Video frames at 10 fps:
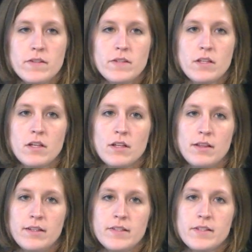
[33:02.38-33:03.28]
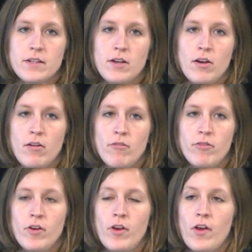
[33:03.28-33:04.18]
is the list
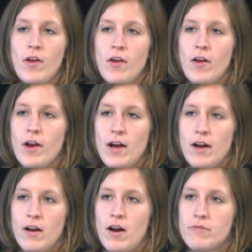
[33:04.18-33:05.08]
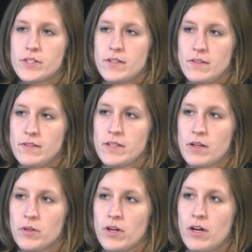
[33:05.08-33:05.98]
of offices
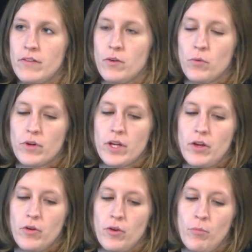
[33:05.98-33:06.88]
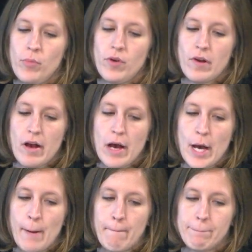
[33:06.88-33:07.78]
that were on the working group.
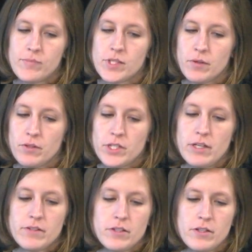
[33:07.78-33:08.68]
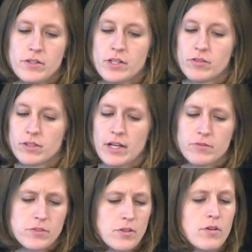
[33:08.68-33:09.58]
So chancellor, general
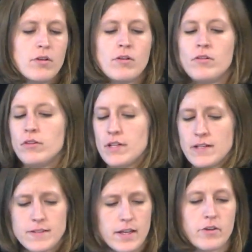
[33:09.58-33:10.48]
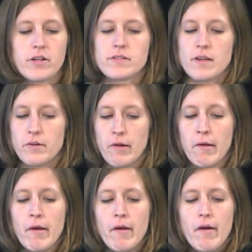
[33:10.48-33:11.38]
counsel, et cetera, et cetera.
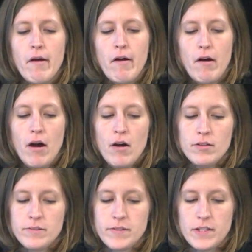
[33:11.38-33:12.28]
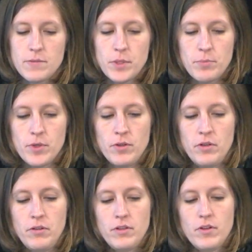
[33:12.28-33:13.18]
All of these people